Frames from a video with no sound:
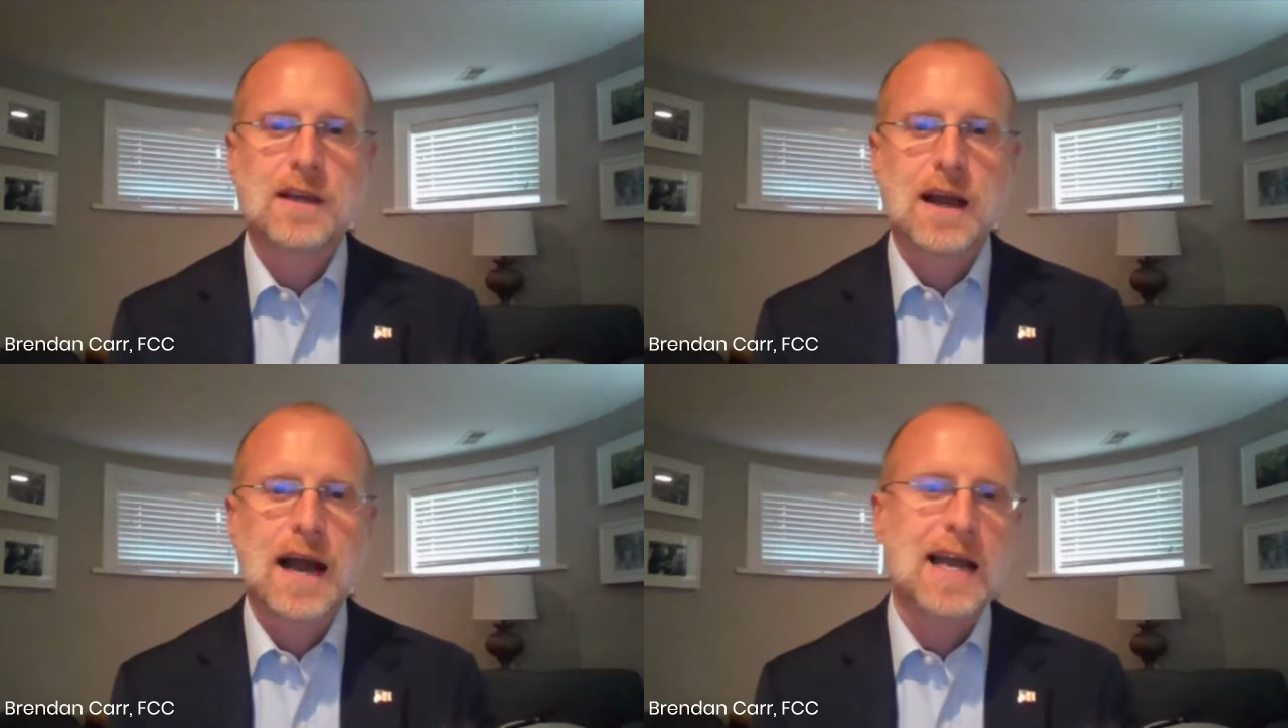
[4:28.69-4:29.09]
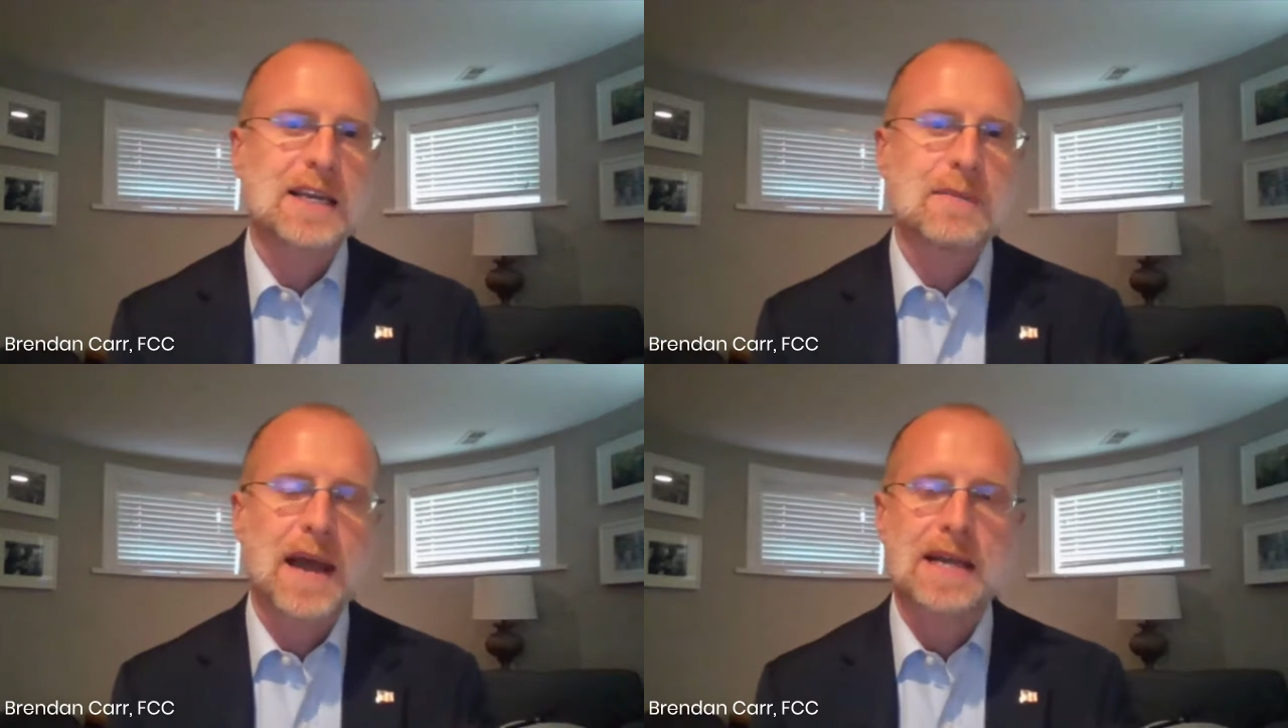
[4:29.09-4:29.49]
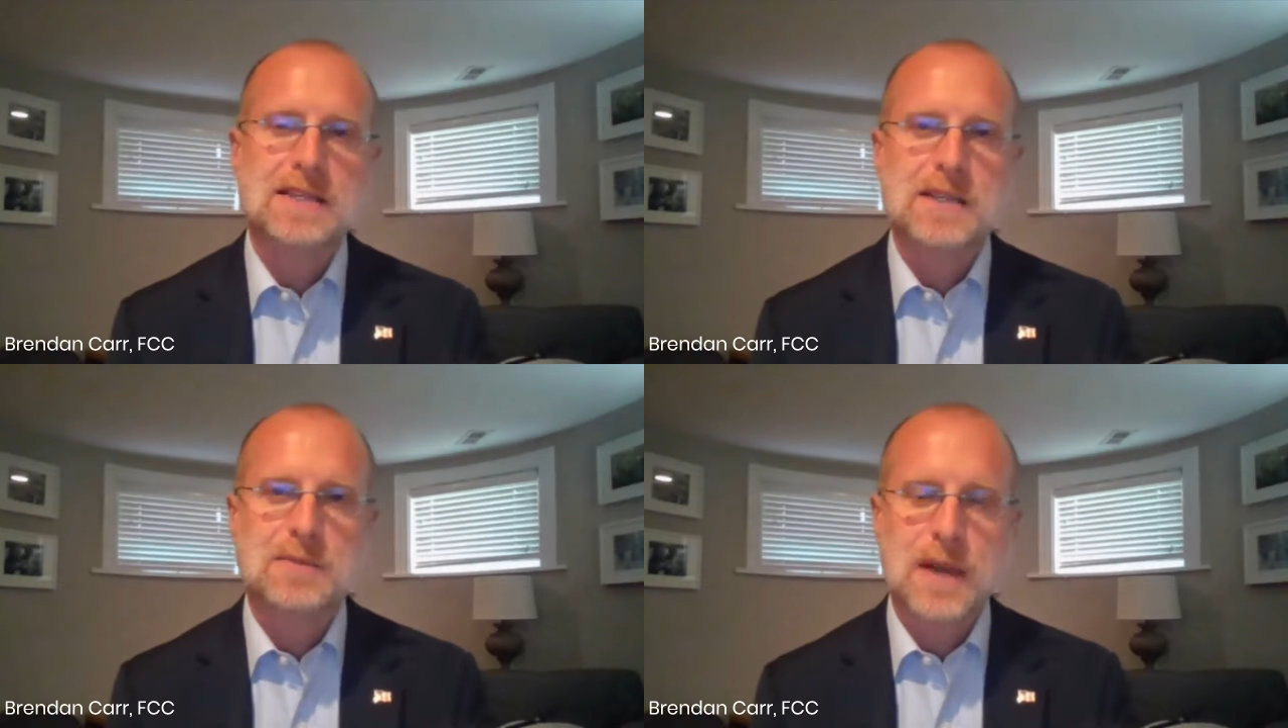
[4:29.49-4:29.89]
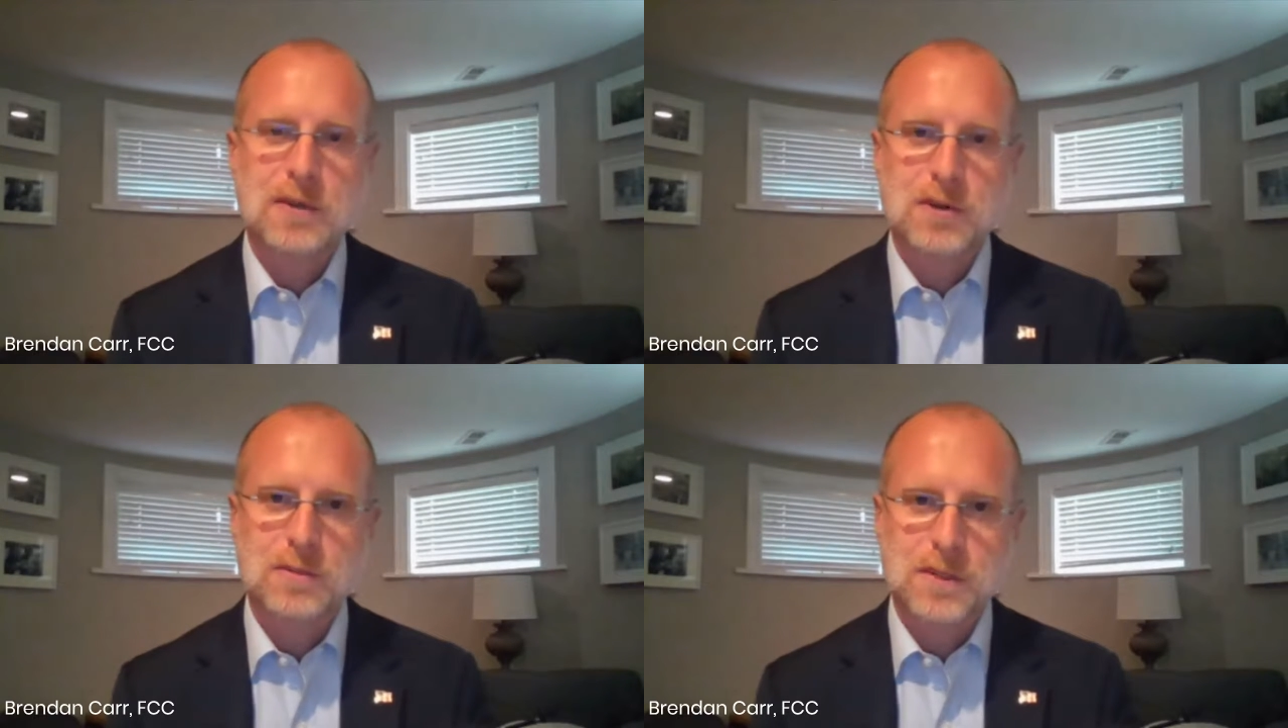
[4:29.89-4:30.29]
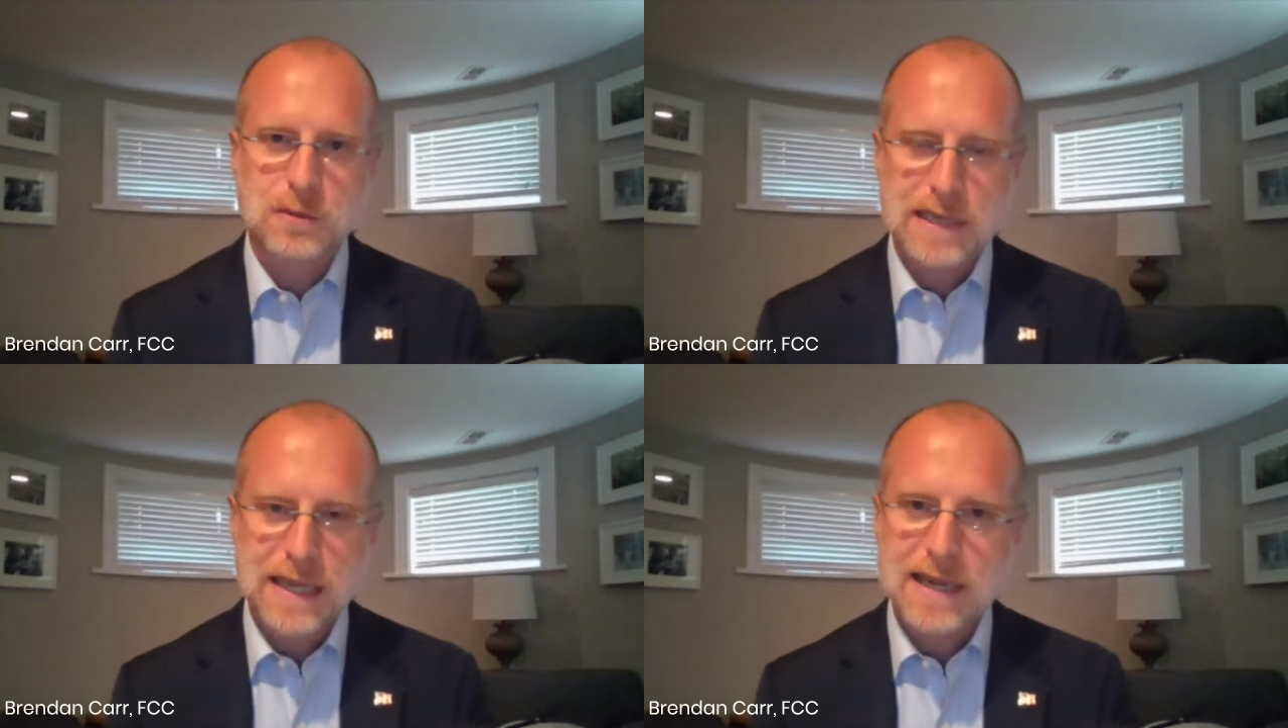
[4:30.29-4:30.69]
high-capacity spectrum
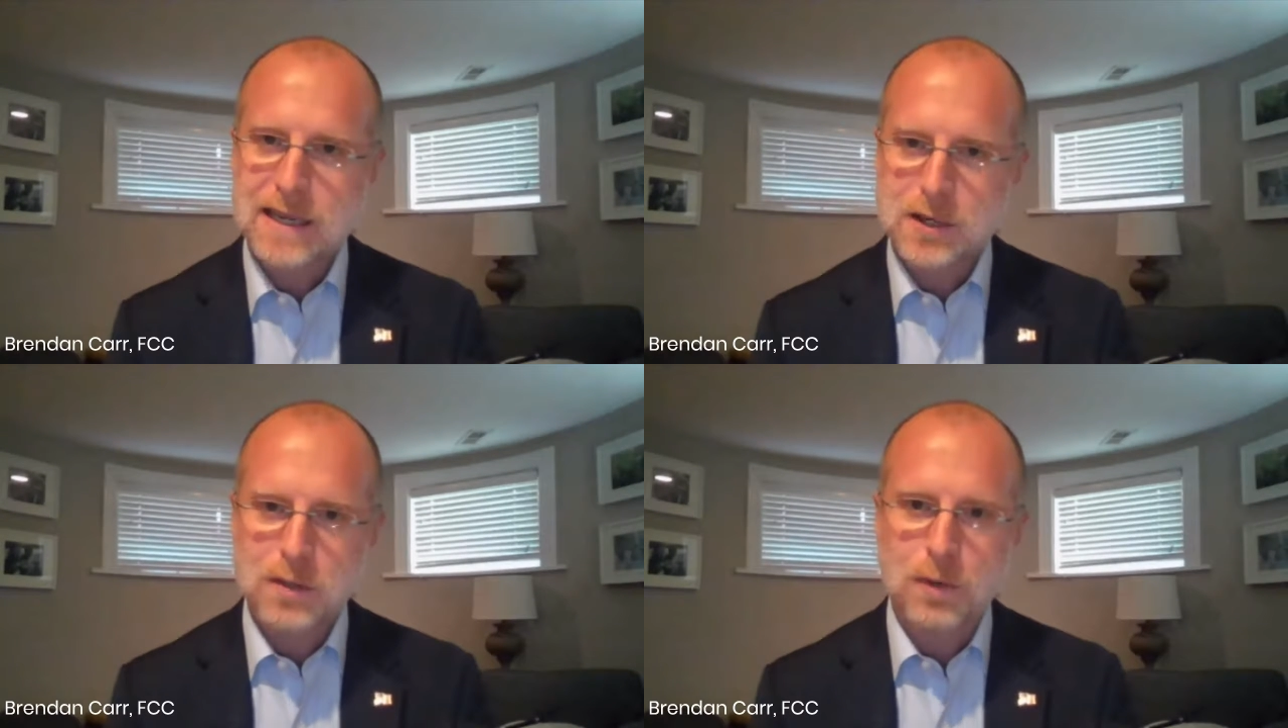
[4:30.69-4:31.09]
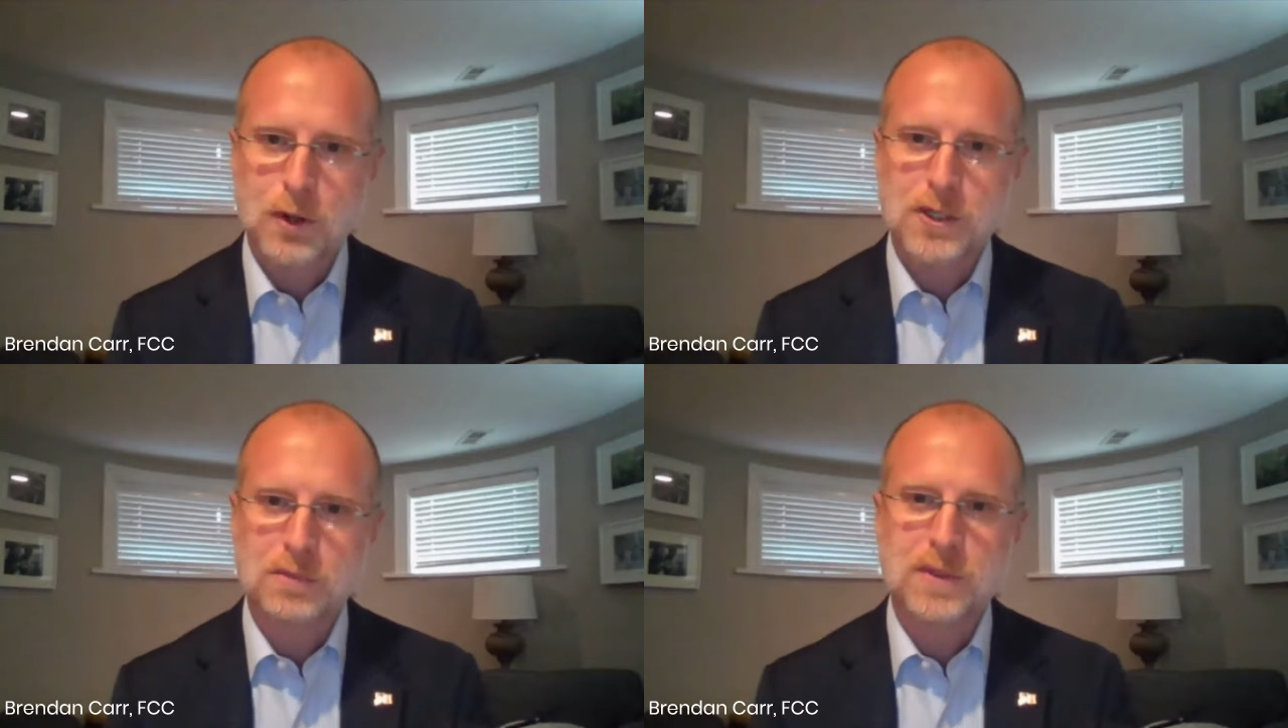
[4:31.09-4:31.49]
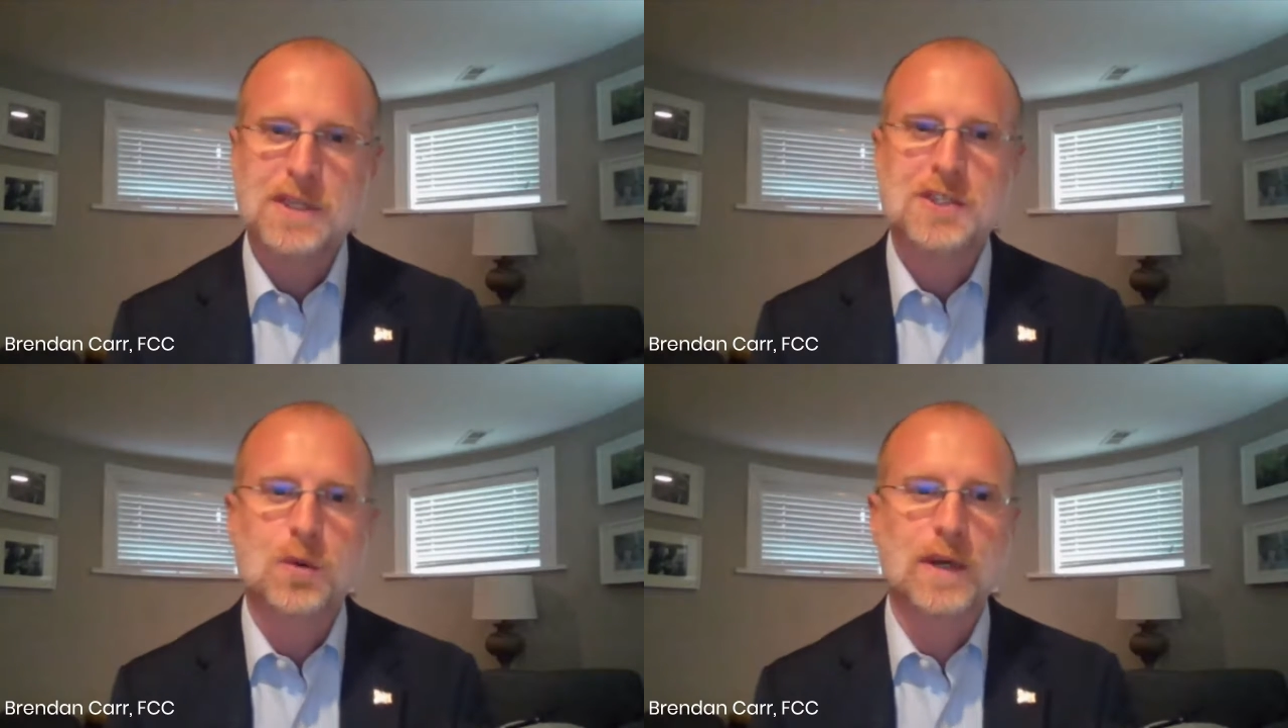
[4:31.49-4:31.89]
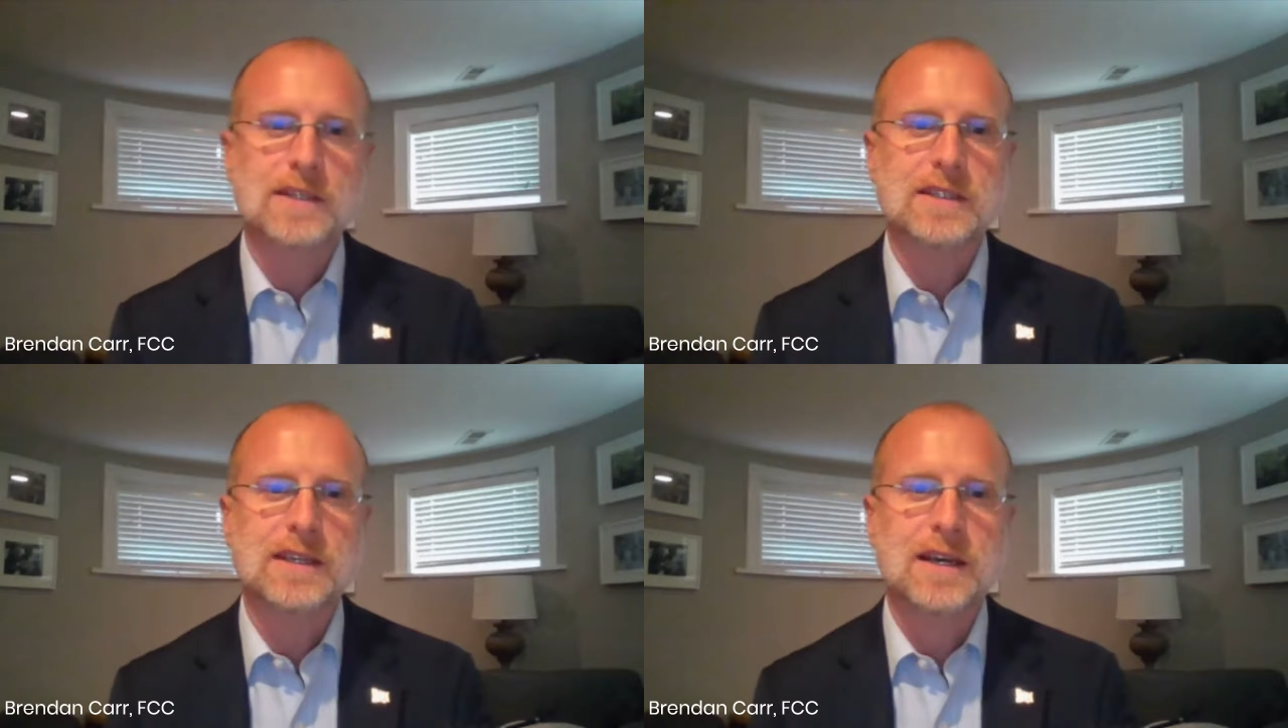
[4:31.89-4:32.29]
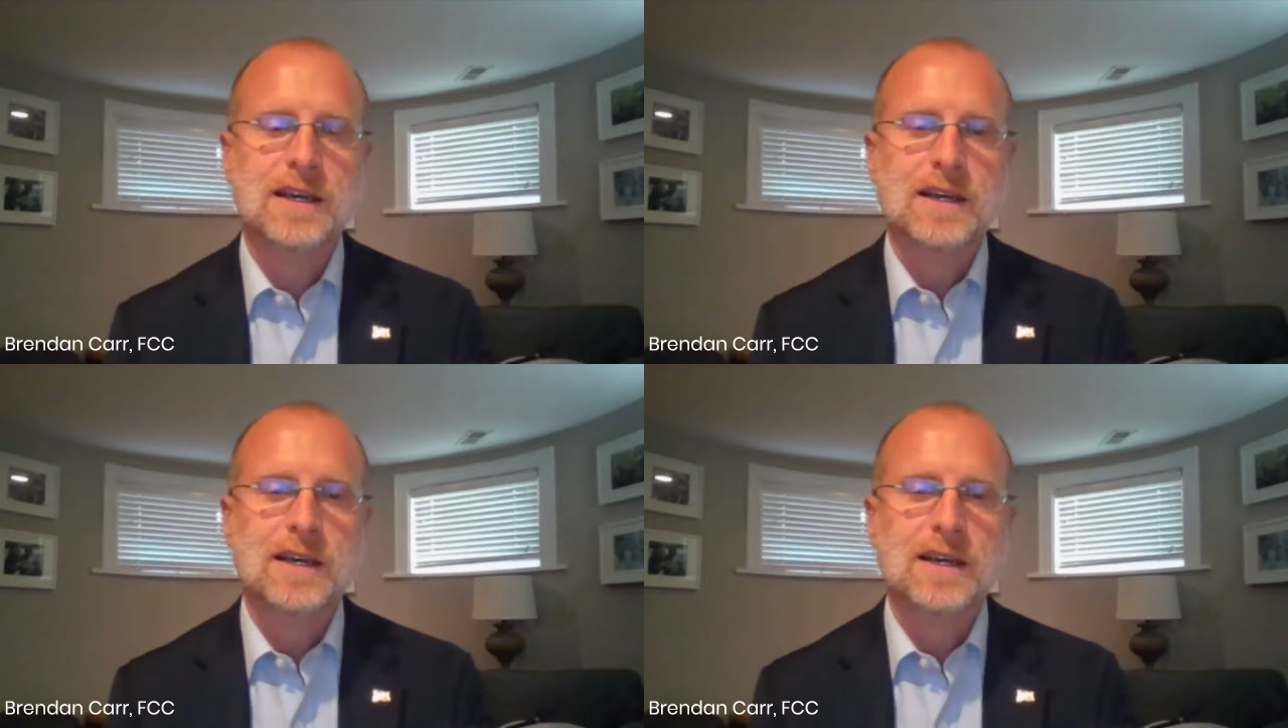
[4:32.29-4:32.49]
to get into the marketplace quickly.